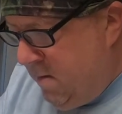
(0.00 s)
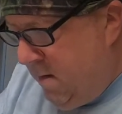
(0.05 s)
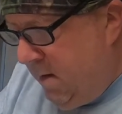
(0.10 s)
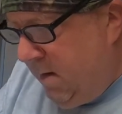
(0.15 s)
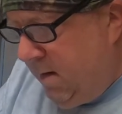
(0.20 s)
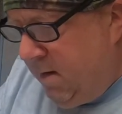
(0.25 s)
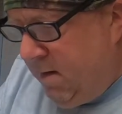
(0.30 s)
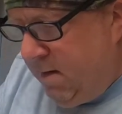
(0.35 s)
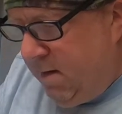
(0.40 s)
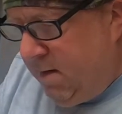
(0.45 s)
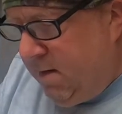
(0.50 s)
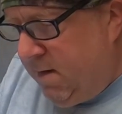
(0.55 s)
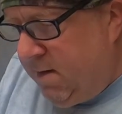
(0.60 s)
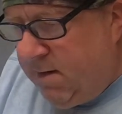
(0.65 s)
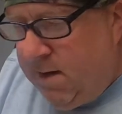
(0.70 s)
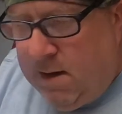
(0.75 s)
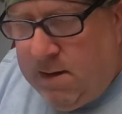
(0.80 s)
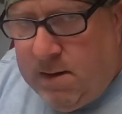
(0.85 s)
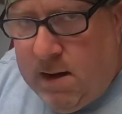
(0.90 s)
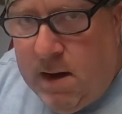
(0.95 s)
I could have cut
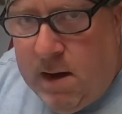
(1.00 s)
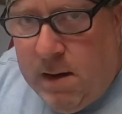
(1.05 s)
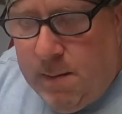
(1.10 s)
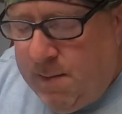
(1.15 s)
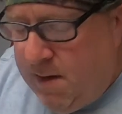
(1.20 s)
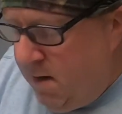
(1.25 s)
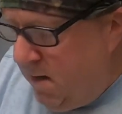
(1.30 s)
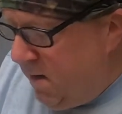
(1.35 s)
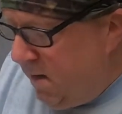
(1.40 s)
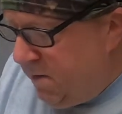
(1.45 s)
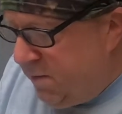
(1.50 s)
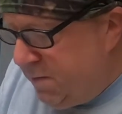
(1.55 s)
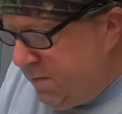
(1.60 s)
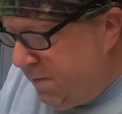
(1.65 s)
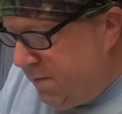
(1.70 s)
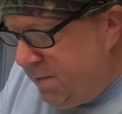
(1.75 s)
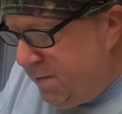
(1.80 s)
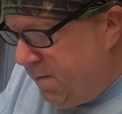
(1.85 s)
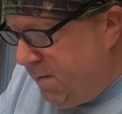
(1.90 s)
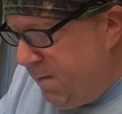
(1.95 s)
that down and made that
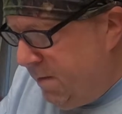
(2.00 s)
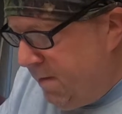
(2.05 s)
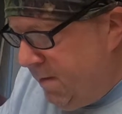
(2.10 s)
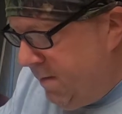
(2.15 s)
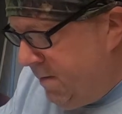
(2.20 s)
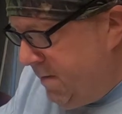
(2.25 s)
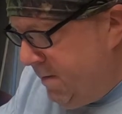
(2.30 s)
shorter, but